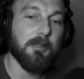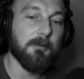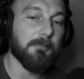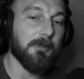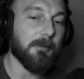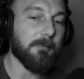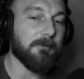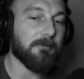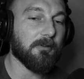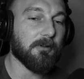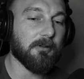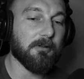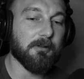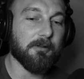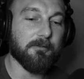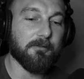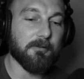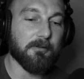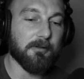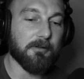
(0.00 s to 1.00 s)
Maybe
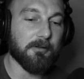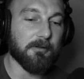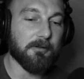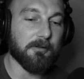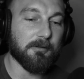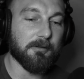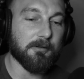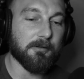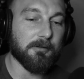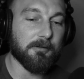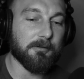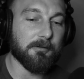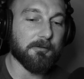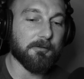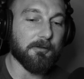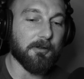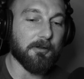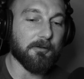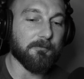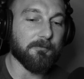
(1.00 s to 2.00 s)
it's a
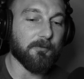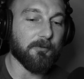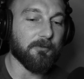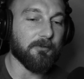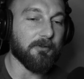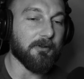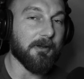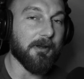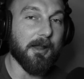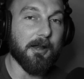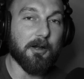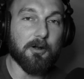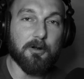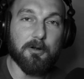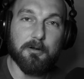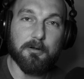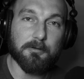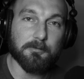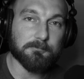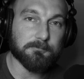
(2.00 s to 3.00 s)
unforeseen
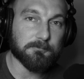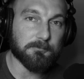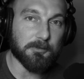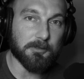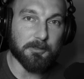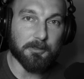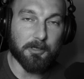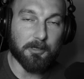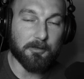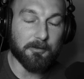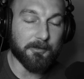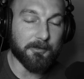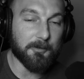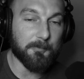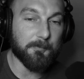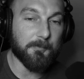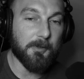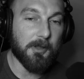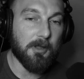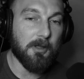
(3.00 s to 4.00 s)
error,
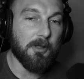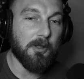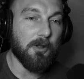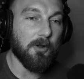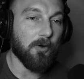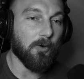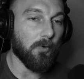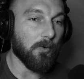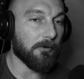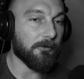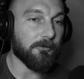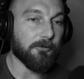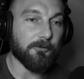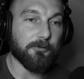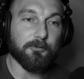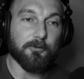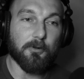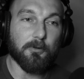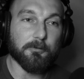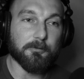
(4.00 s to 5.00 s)
clip, or your
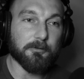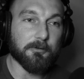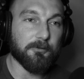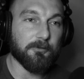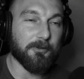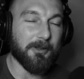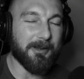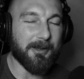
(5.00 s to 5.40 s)
shoulders.